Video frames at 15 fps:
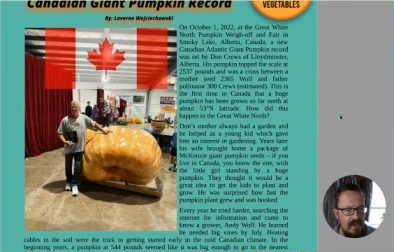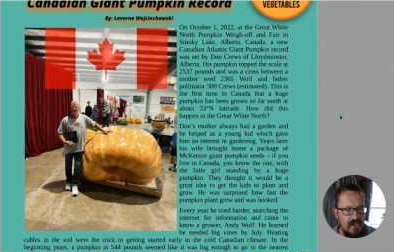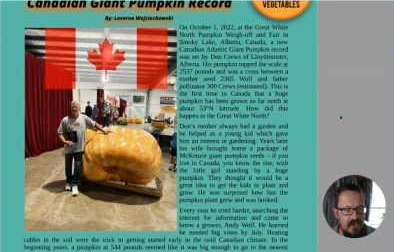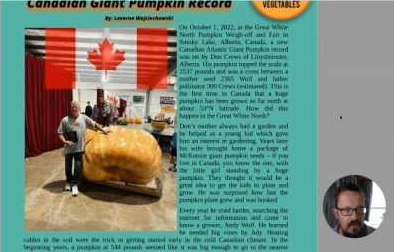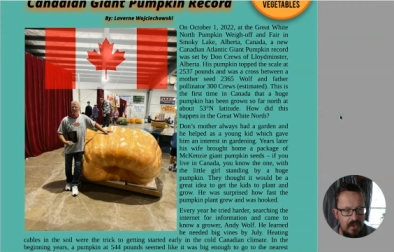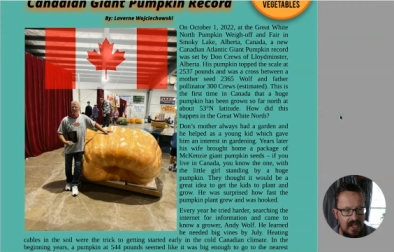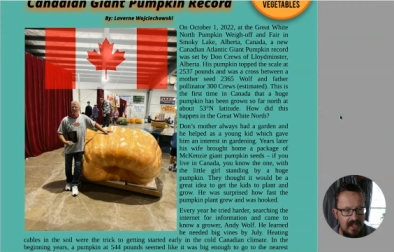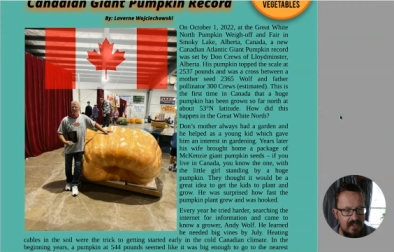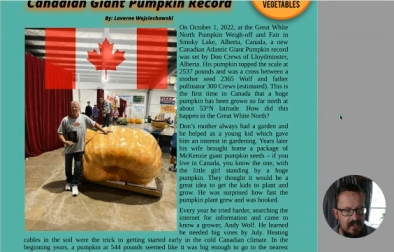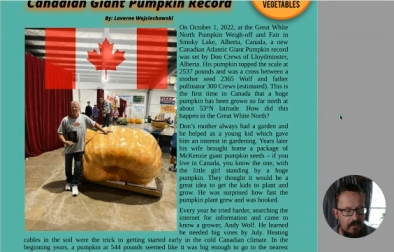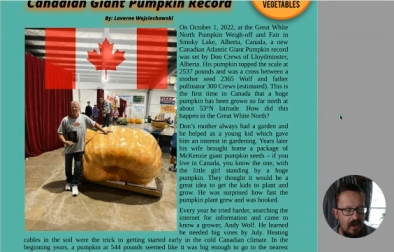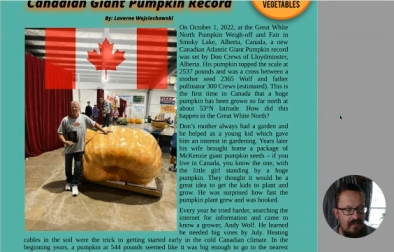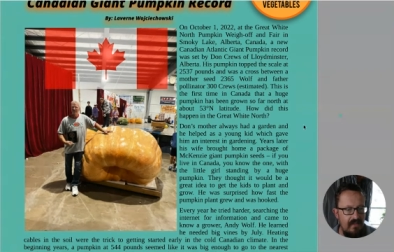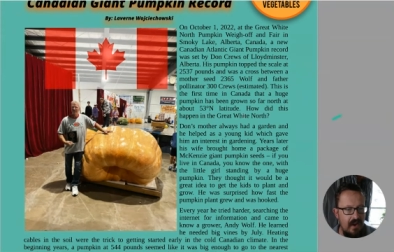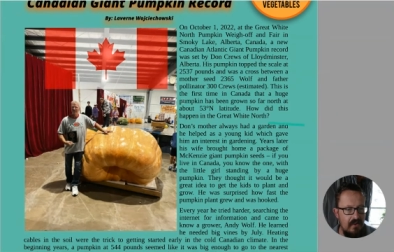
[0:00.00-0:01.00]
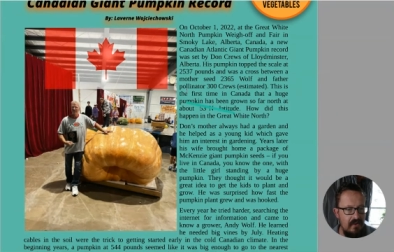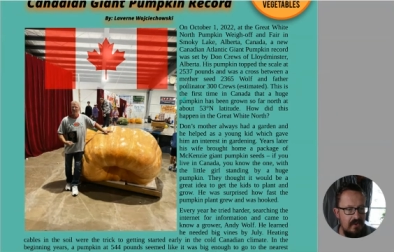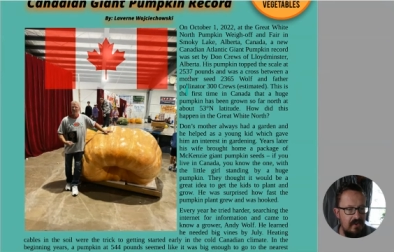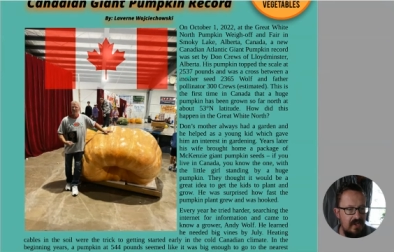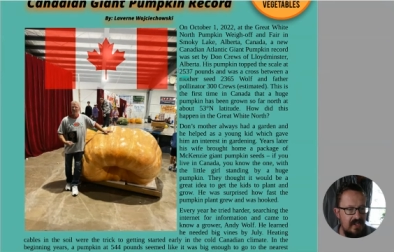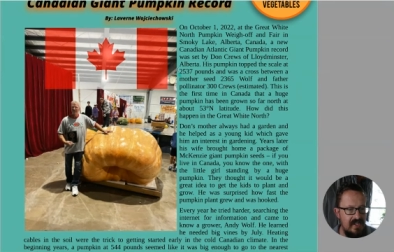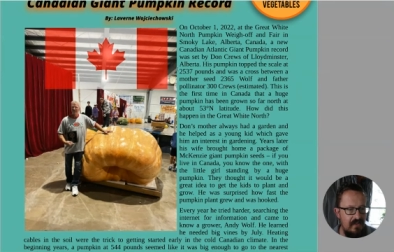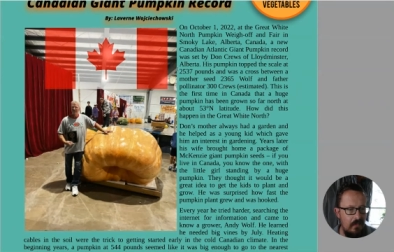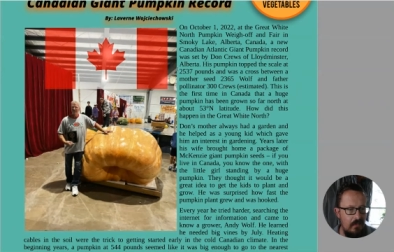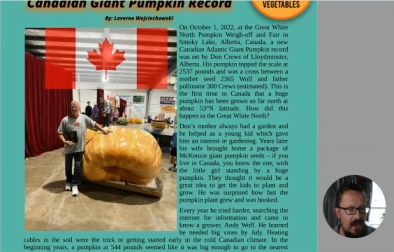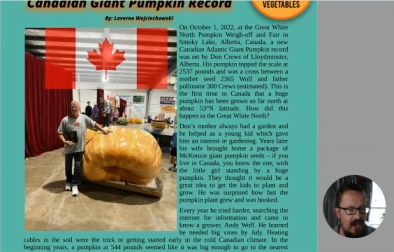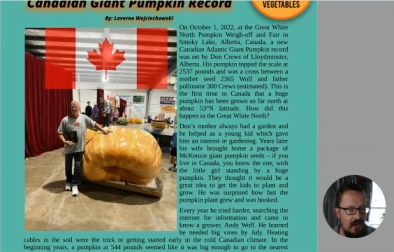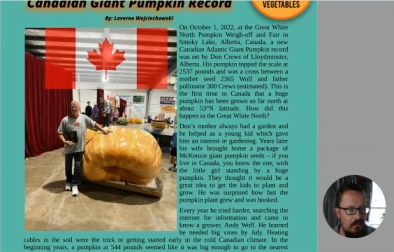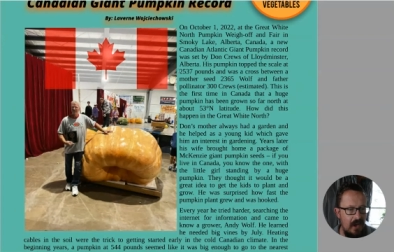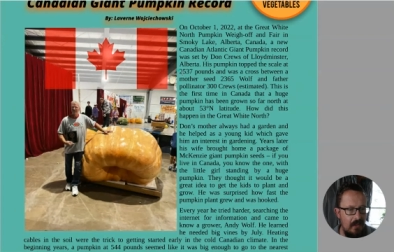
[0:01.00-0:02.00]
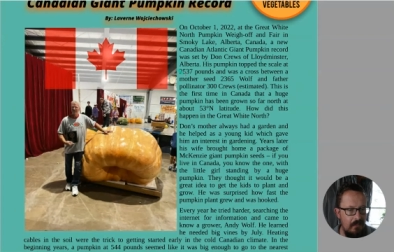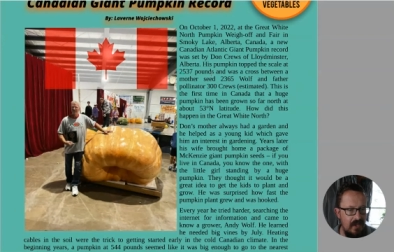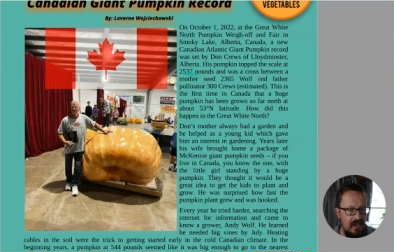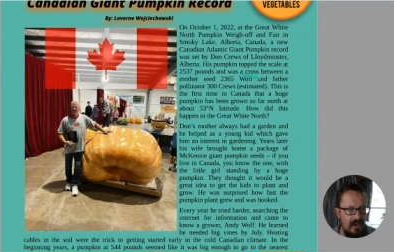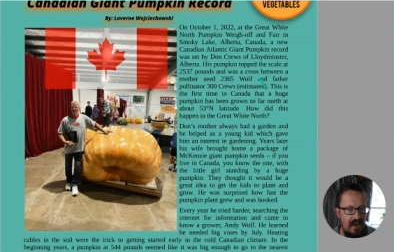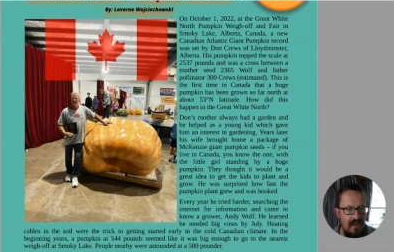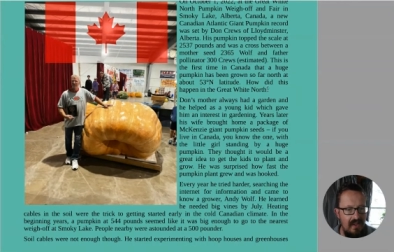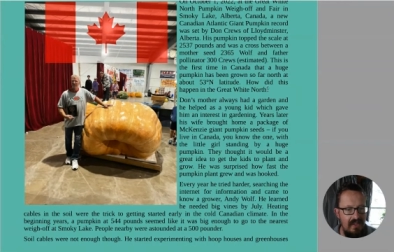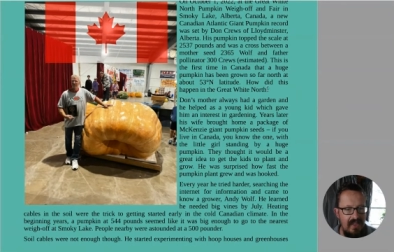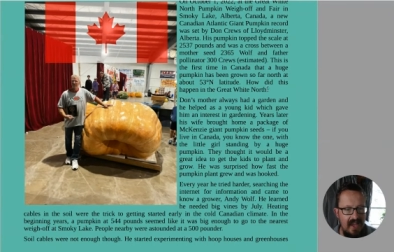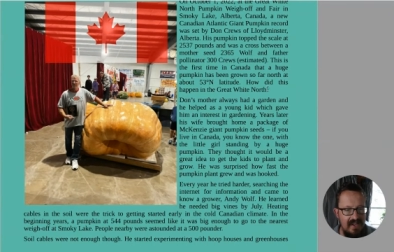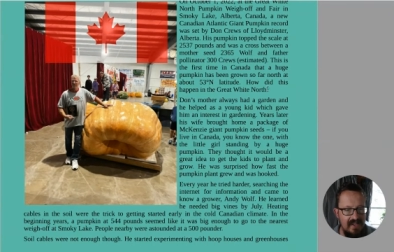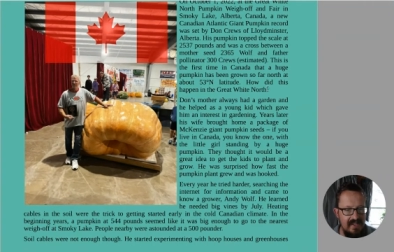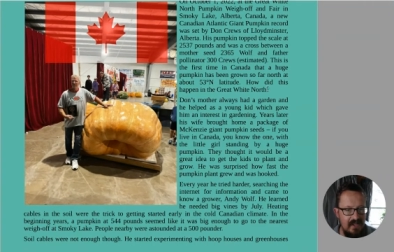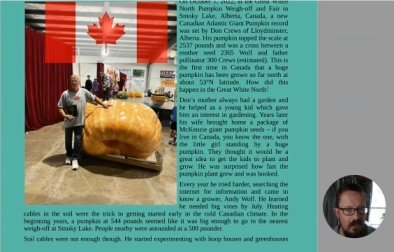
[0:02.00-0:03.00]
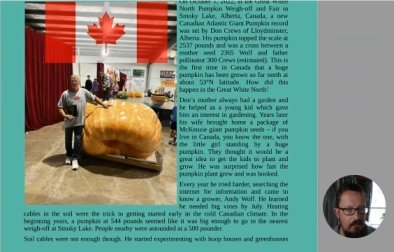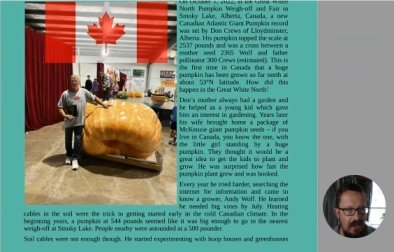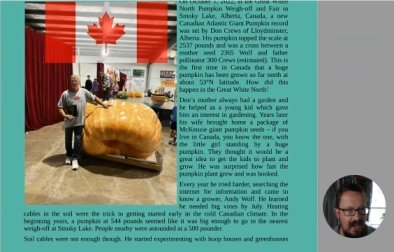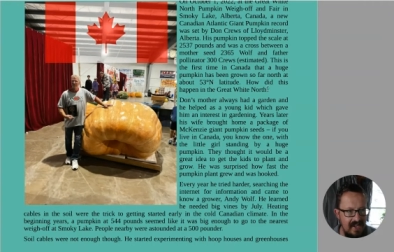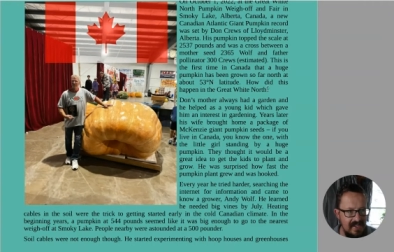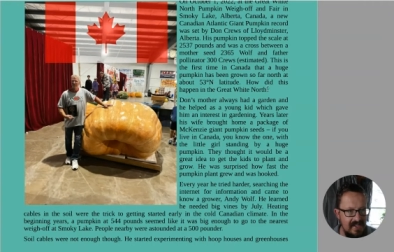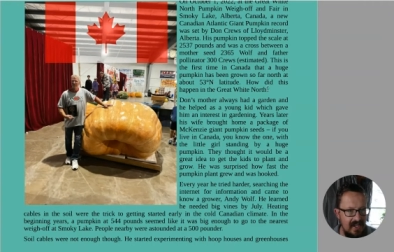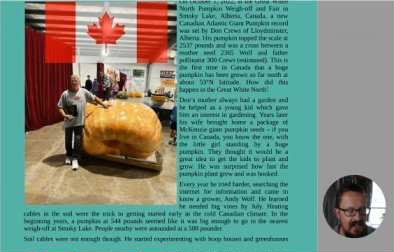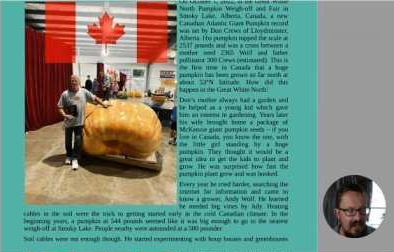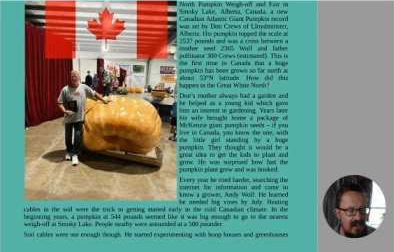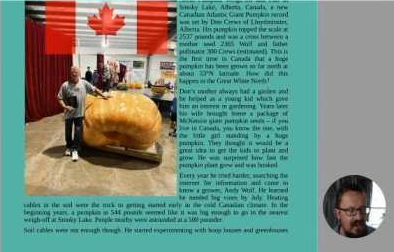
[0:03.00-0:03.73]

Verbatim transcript: 2,537-pound pumpkin. That is amazing.